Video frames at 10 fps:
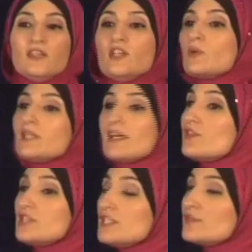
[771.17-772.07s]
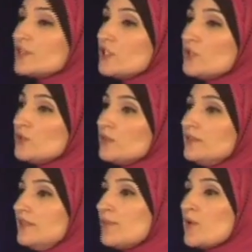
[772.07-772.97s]
They were like, this is for you.
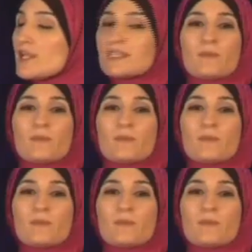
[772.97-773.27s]
They bought us